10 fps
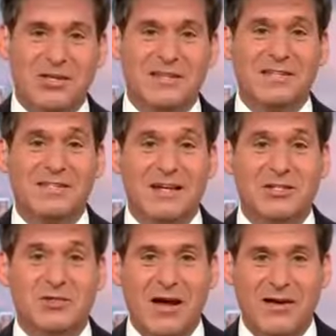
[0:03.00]
in the
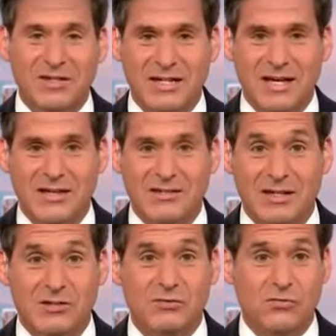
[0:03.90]
sex trafficking case
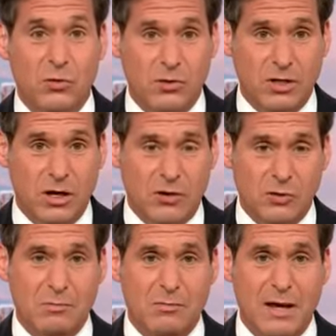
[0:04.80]
against Florida
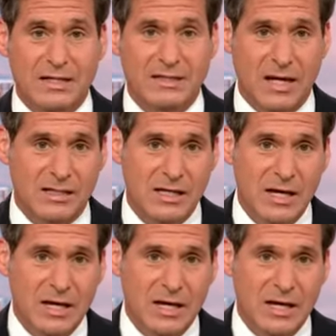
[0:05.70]
Congressman Matt Gaetz.